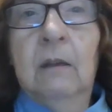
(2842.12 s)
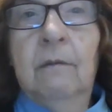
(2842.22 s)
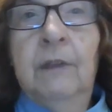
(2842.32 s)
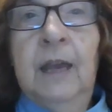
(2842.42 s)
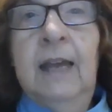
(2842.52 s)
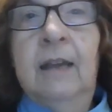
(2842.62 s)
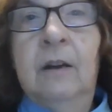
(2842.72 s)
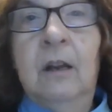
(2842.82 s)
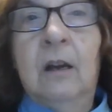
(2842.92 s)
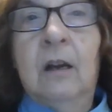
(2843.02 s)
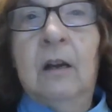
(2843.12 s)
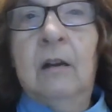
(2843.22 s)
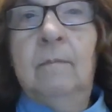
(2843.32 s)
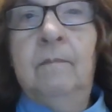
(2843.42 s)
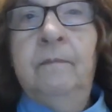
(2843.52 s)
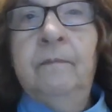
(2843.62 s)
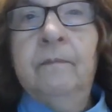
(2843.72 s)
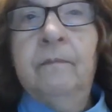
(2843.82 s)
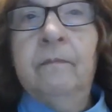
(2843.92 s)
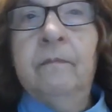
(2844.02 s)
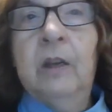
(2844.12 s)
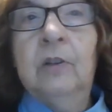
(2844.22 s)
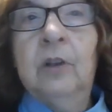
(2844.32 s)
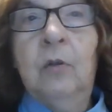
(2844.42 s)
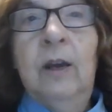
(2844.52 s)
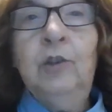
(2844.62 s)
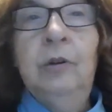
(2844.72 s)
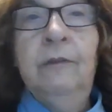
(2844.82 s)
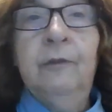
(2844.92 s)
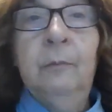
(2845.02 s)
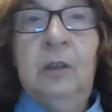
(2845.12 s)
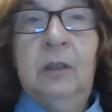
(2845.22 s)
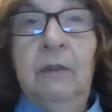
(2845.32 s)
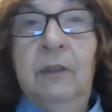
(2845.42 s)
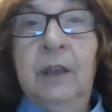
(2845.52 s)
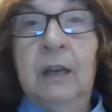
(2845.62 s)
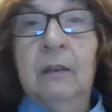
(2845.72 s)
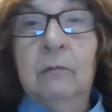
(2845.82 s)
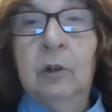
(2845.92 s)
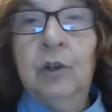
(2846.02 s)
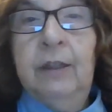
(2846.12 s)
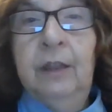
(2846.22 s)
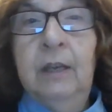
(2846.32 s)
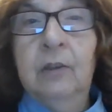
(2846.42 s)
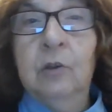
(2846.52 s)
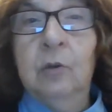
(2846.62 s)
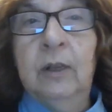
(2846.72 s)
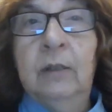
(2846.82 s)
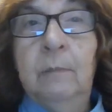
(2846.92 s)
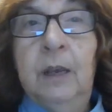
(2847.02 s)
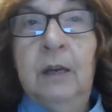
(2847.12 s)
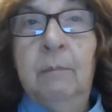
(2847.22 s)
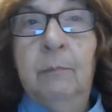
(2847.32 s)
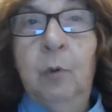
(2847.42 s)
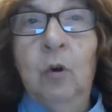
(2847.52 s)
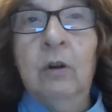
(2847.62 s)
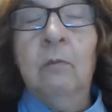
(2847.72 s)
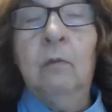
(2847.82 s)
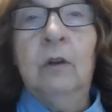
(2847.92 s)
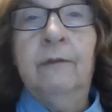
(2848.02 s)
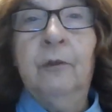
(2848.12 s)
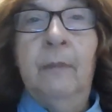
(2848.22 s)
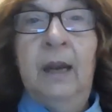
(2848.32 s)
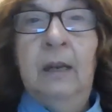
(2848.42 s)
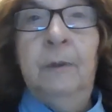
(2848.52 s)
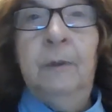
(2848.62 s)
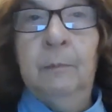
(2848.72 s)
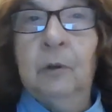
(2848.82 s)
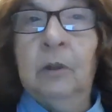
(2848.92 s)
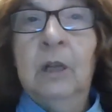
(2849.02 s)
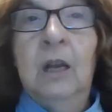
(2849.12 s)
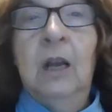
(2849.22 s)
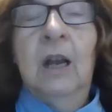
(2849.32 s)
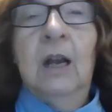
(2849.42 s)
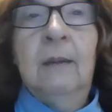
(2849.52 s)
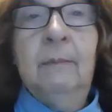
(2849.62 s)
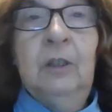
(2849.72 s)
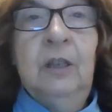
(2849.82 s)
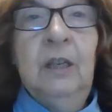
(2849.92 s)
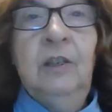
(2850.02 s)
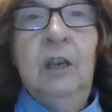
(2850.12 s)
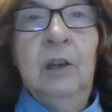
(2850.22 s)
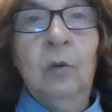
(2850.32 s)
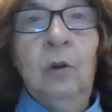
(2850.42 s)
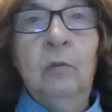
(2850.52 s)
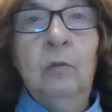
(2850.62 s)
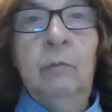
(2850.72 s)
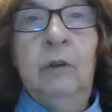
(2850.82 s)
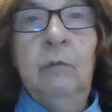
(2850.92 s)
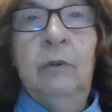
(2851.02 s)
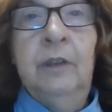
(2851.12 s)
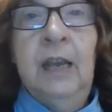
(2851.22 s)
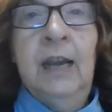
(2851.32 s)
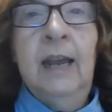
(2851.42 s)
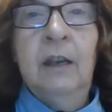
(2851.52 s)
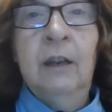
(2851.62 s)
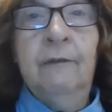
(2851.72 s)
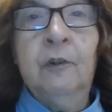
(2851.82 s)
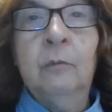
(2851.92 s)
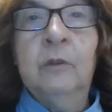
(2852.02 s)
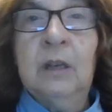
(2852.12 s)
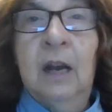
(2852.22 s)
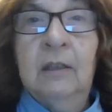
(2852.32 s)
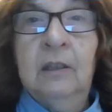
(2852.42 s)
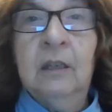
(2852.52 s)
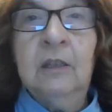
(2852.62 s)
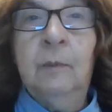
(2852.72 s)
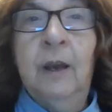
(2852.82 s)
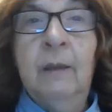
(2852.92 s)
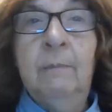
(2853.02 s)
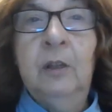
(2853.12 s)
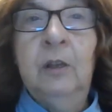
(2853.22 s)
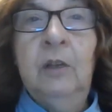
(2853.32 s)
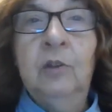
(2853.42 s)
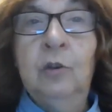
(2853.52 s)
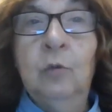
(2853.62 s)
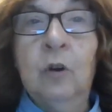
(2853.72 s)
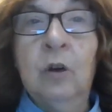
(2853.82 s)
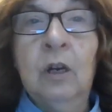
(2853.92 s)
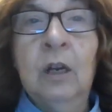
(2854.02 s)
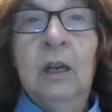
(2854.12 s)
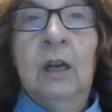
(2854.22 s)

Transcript: then um, there's a question from Cynthia, which I think is going to be an important one for many people. I'm a 60 year old woman with DNA confirmed SCA6. My abilities to work